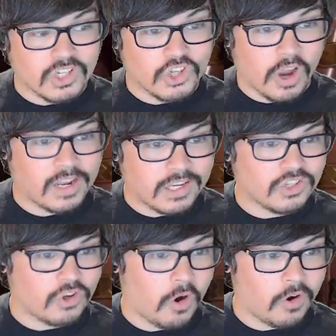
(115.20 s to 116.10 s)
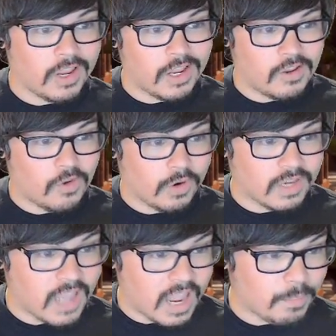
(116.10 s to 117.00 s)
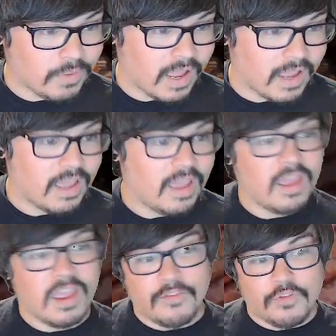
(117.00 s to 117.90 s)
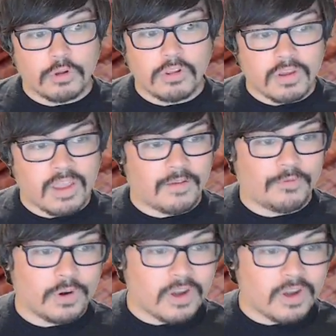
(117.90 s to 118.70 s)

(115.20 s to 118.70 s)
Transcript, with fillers: a shining star in your gameplay. If you're looking for